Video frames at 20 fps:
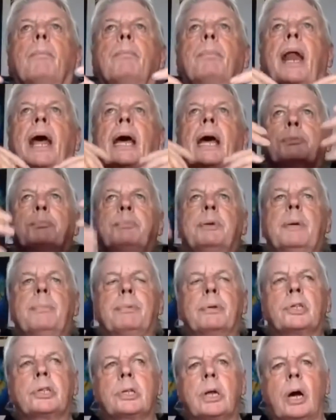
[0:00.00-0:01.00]
But as
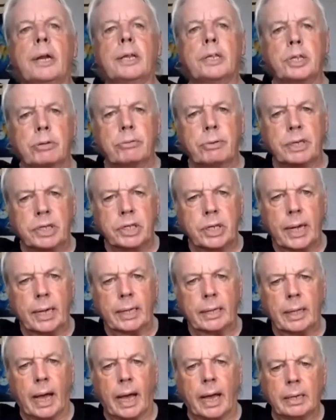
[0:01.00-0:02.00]
people started to
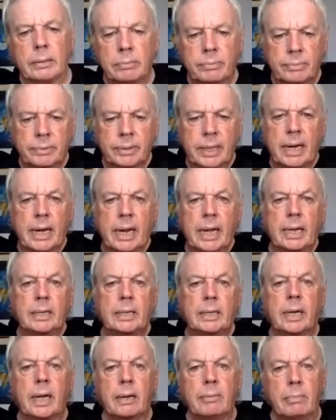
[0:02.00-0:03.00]
reject that, then in
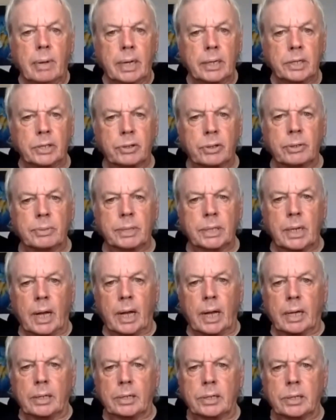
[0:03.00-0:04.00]
came mainstream
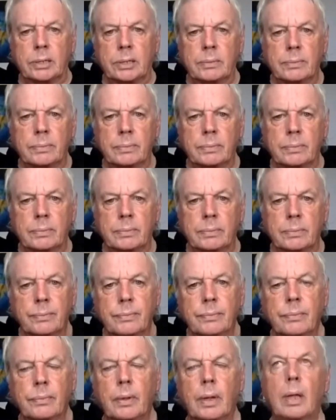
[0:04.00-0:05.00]
science.
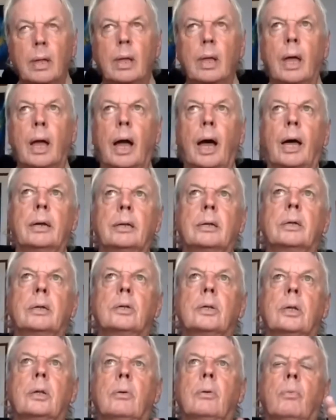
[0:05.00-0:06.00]
And
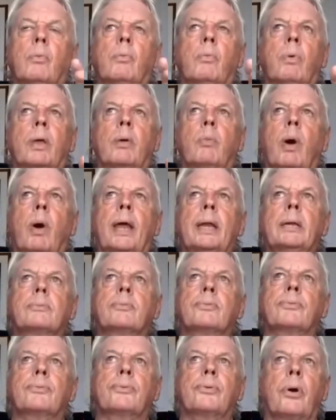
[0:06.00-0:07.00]
we went
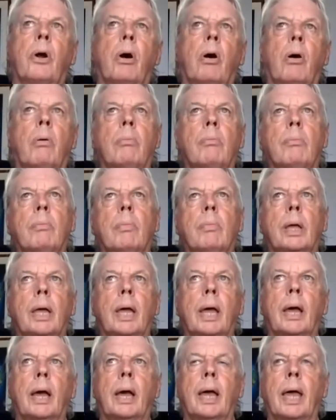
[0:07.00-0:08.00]
from
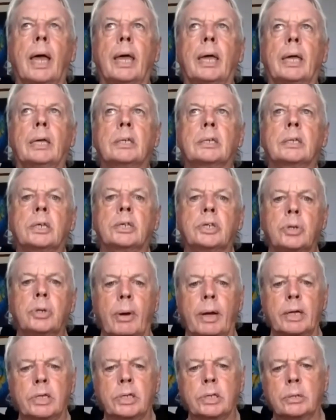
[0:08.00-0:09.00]
a
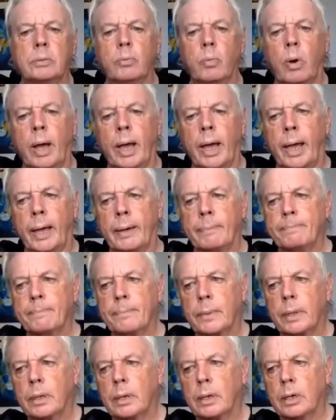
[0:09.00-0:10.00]
situation where
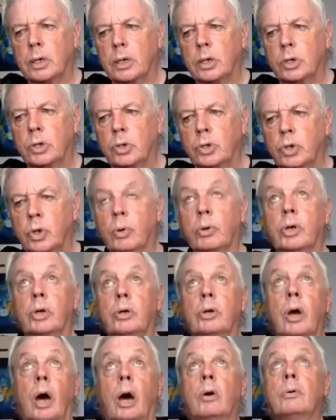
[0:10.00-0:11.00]
you
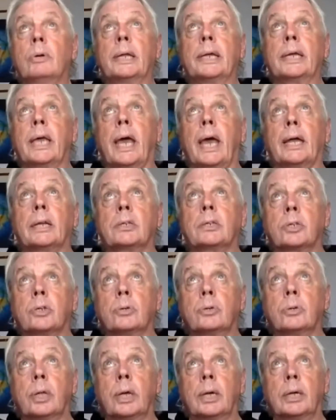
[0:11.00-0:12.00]
can only get
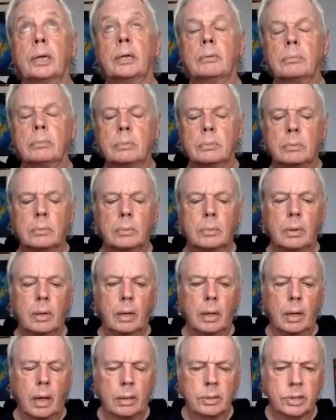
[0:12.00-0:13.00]
to the
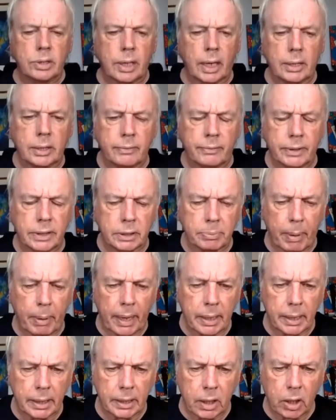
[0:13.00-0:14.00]
state of
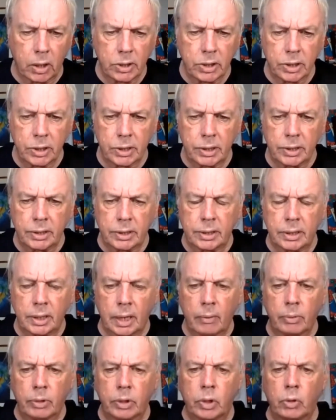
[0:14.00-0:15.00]
expanded consciousness, as
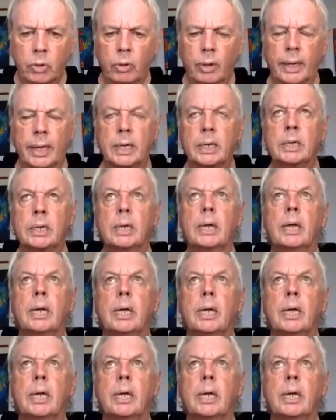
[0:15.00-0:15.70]
I would call it,